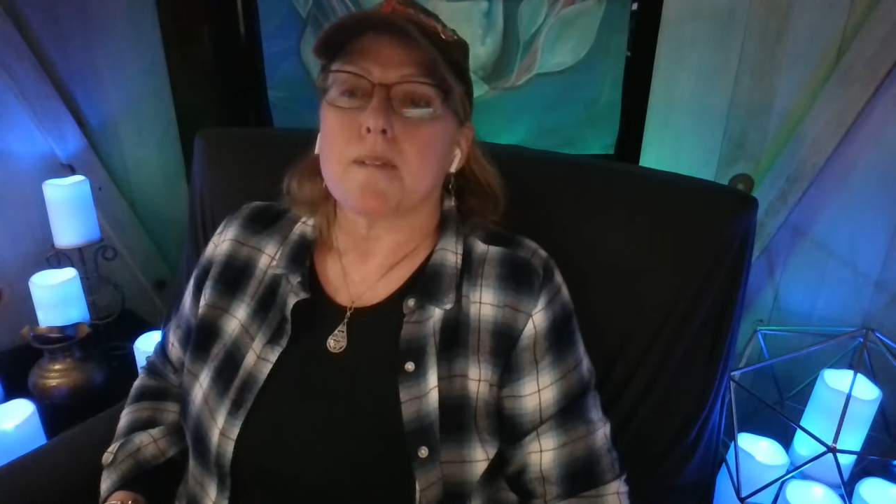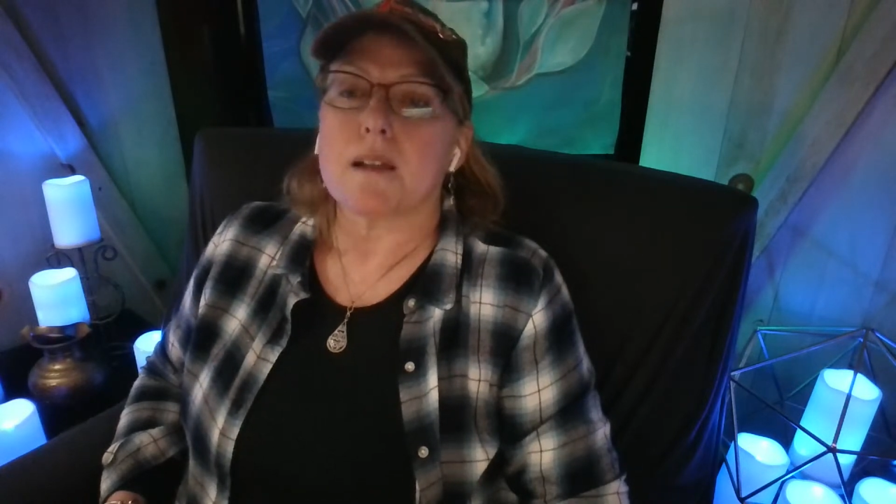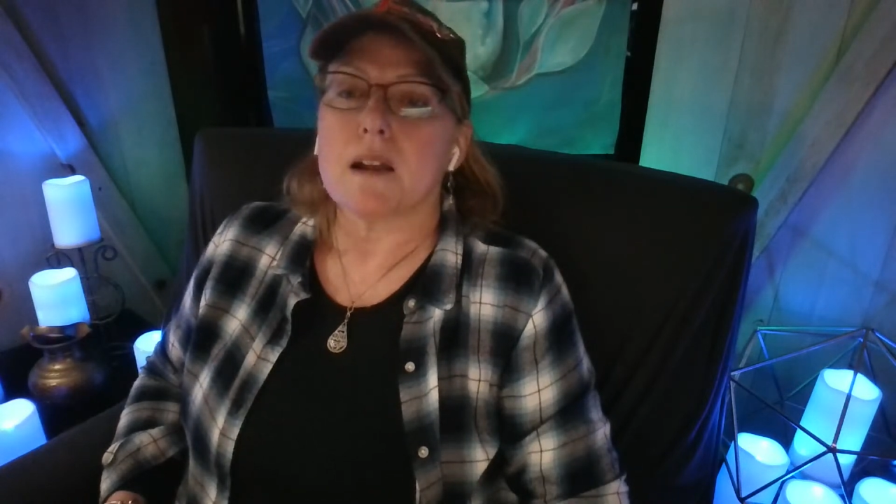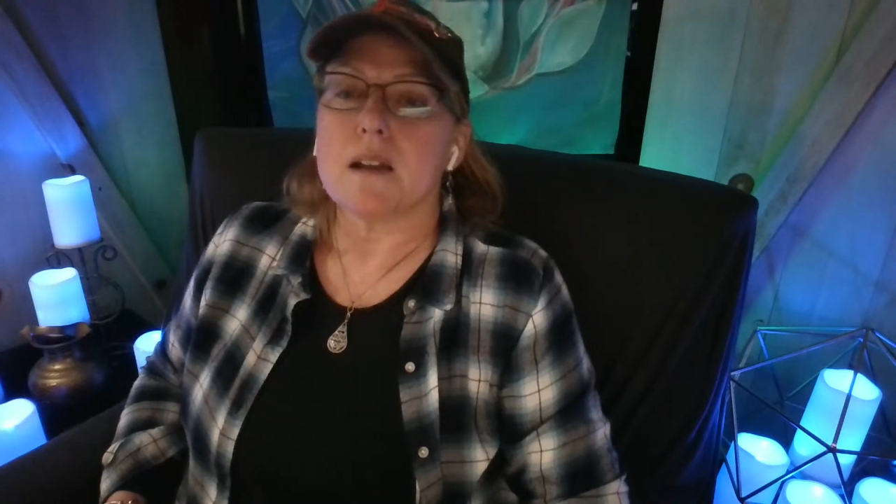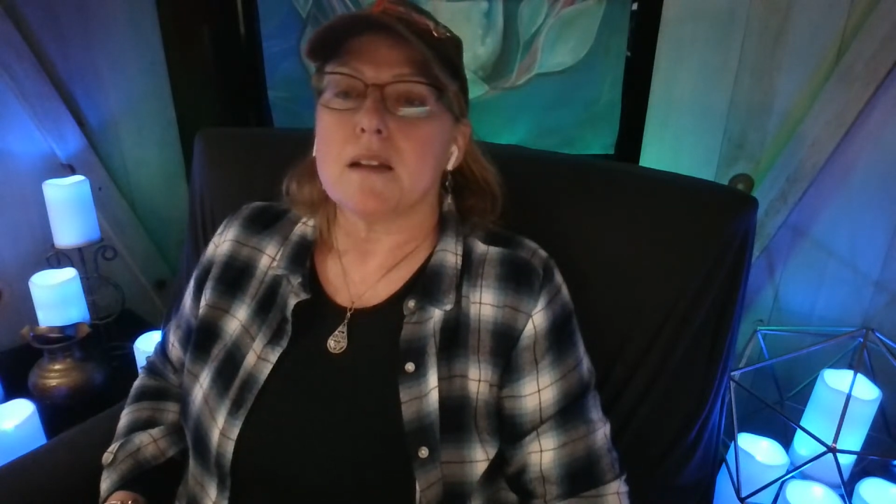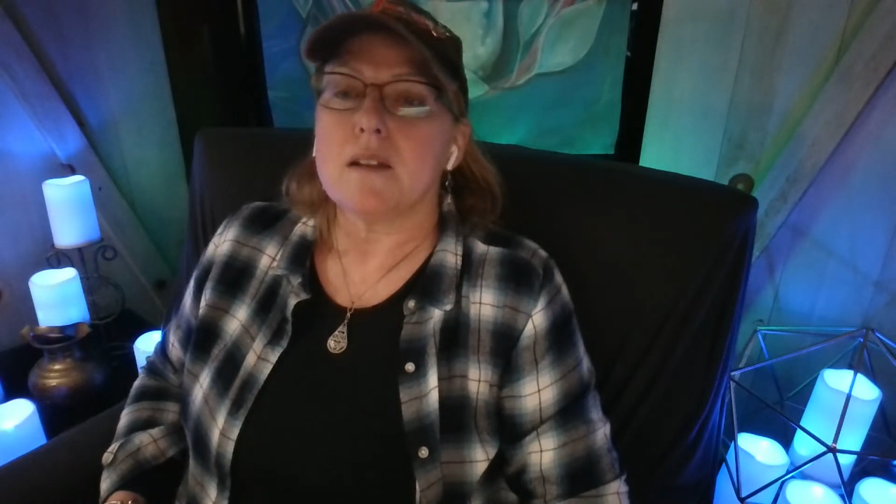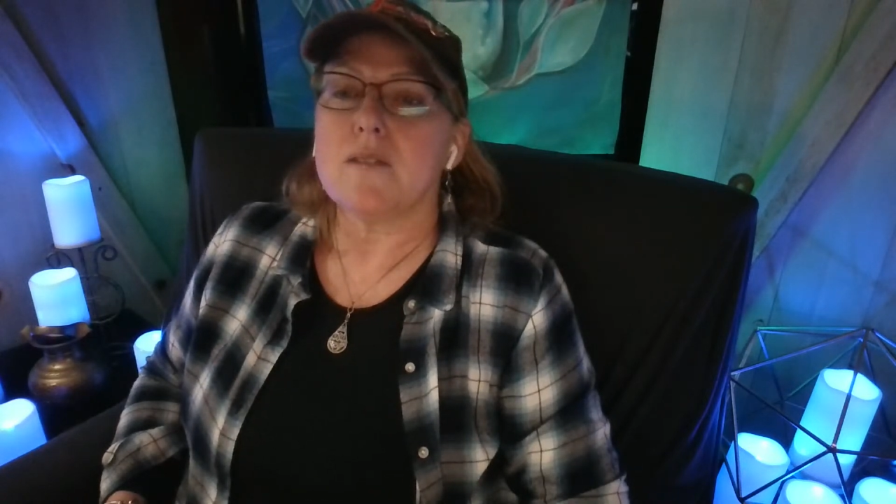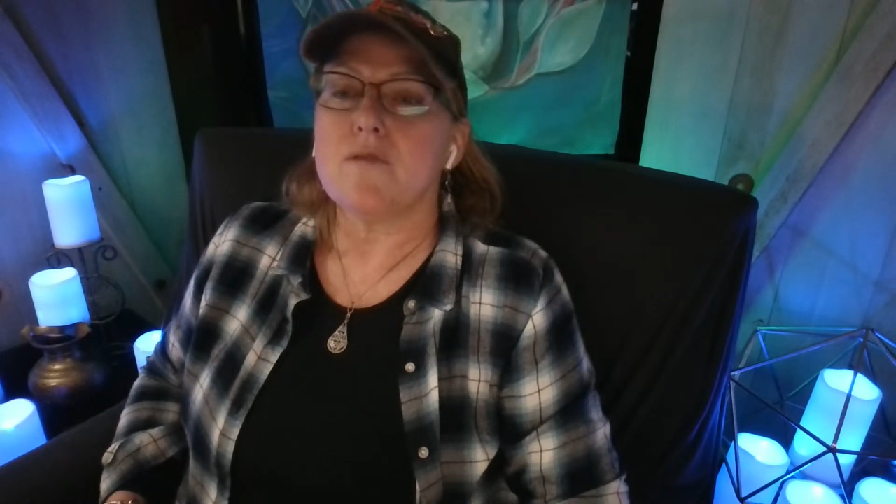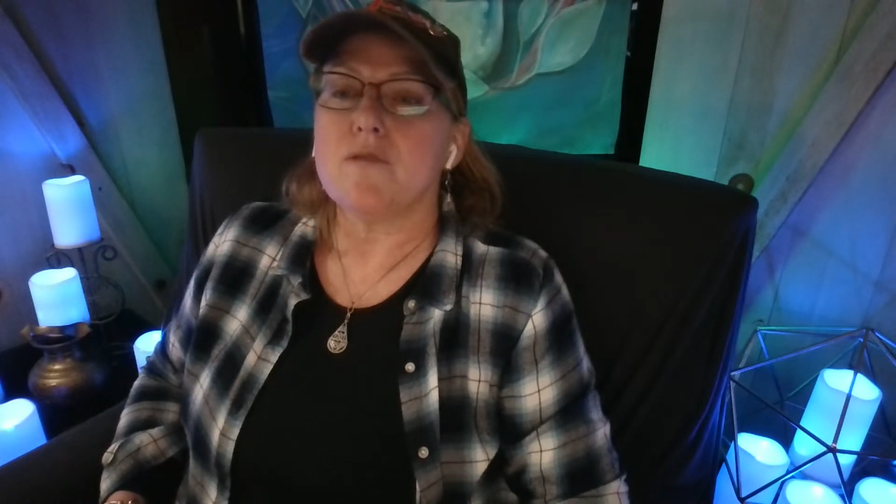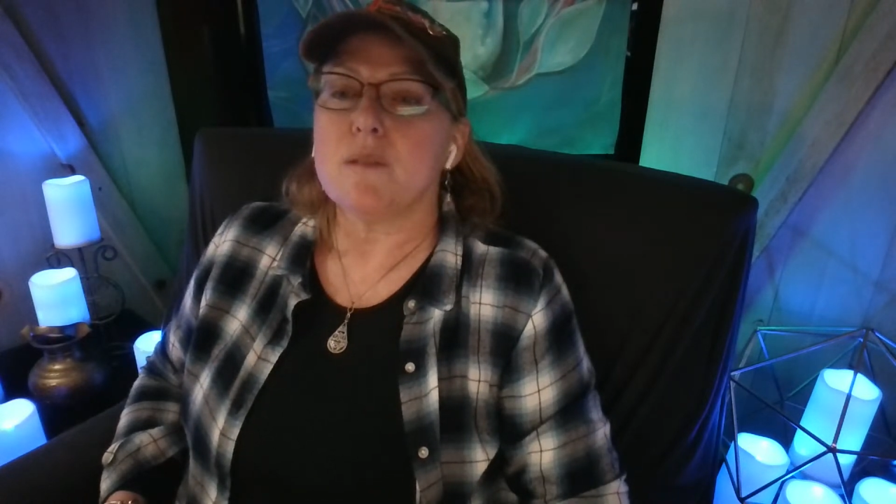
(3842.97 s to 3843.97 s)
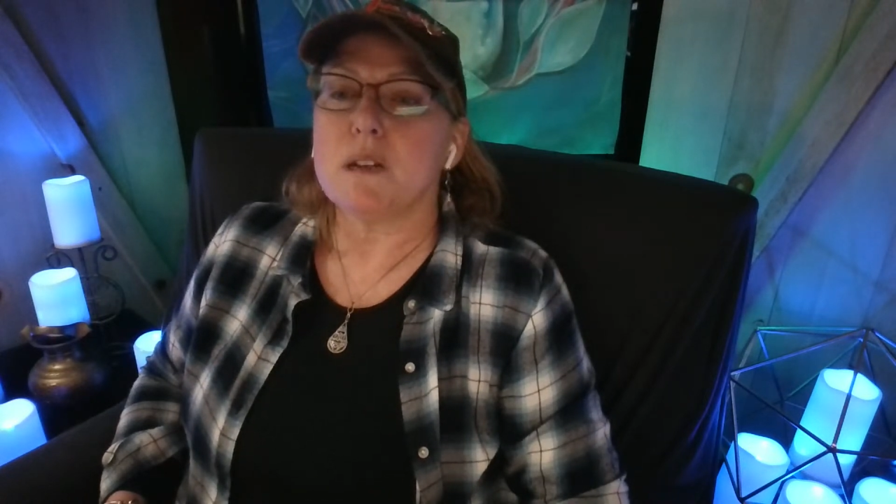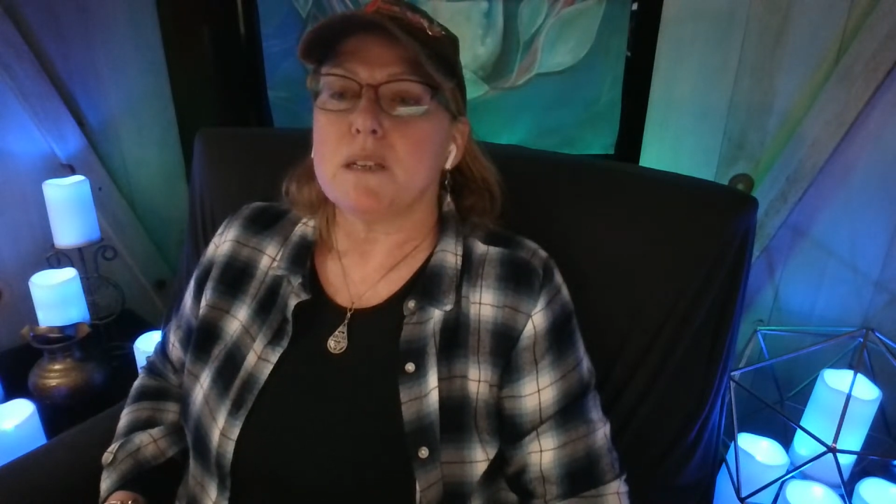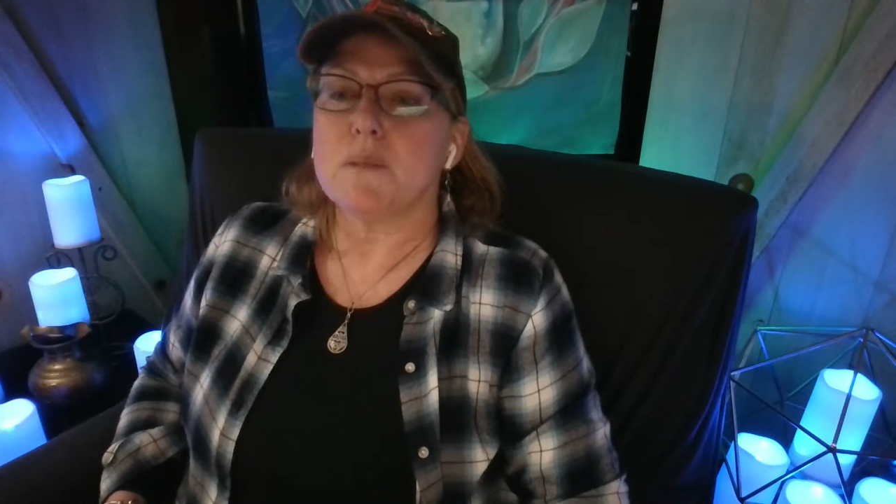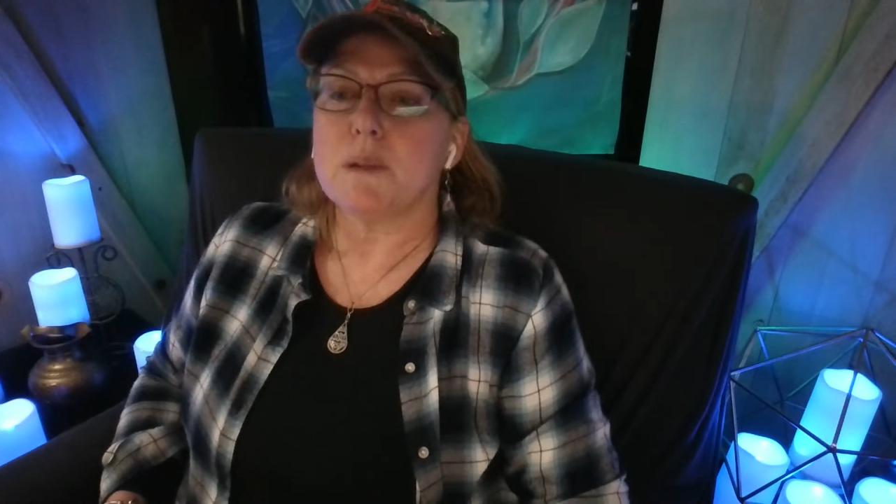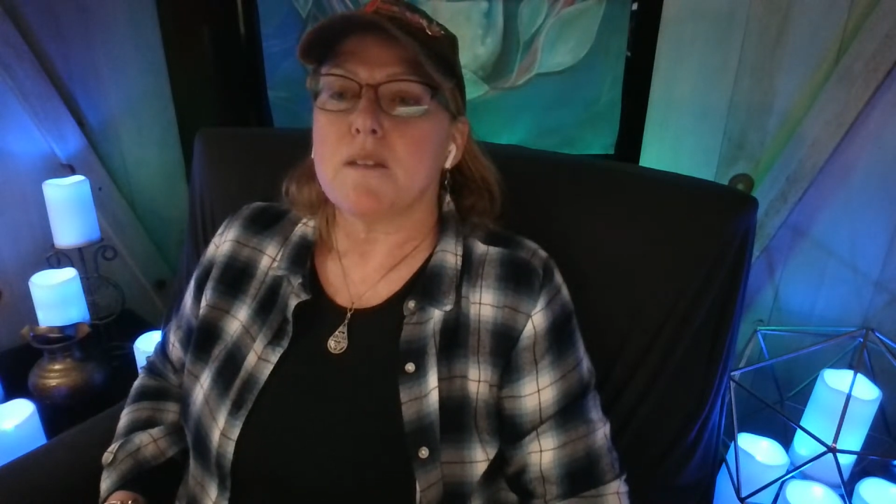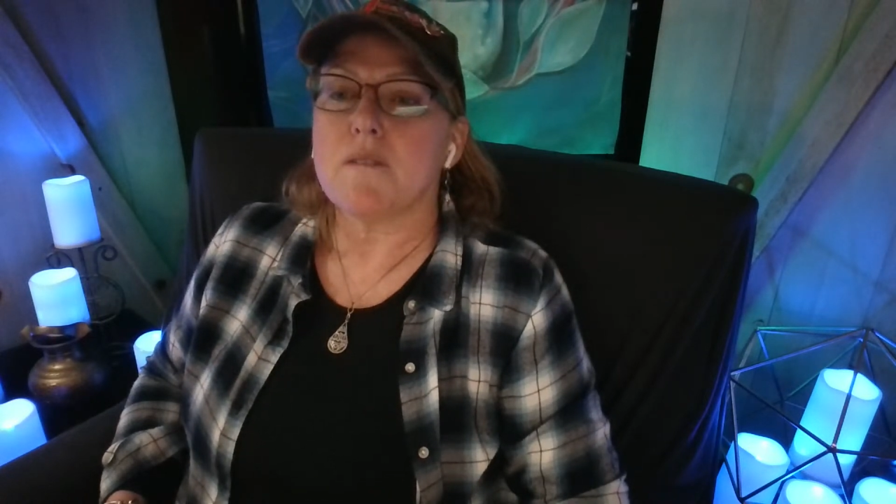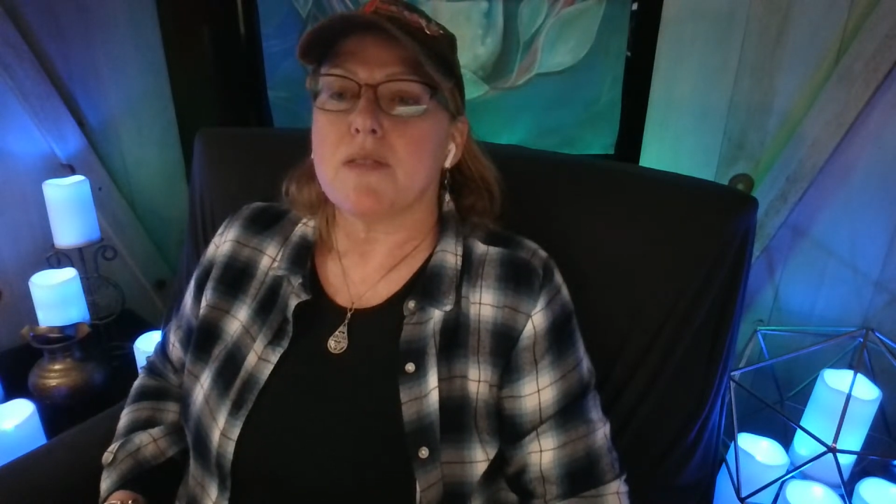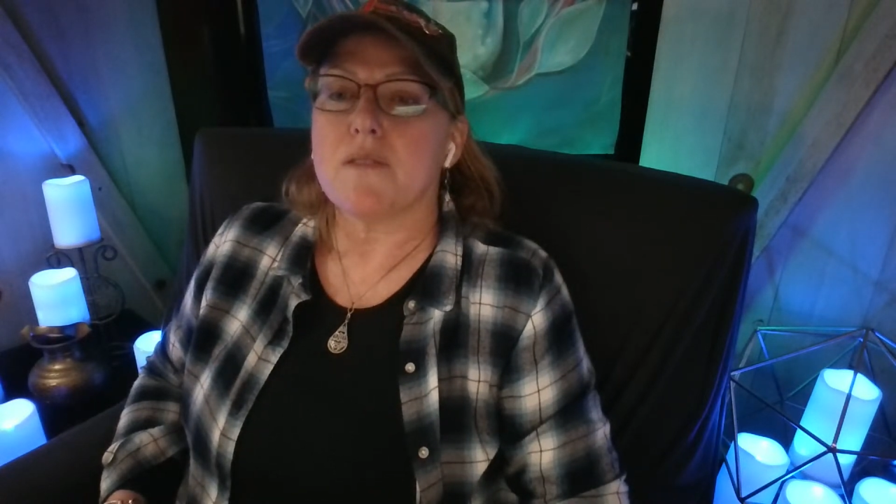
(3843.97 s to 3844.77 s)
Kind of reminds me of